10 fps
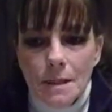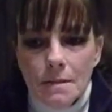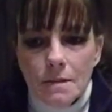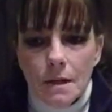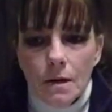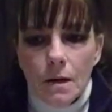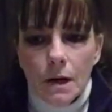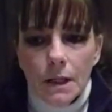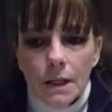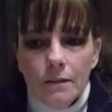So I'm
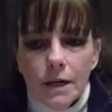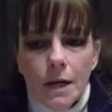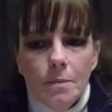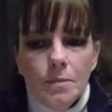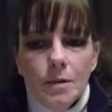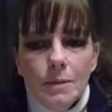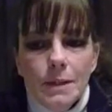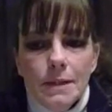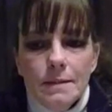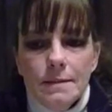going to give it a couple more
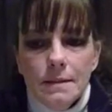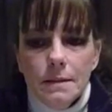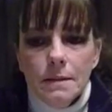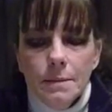minutes here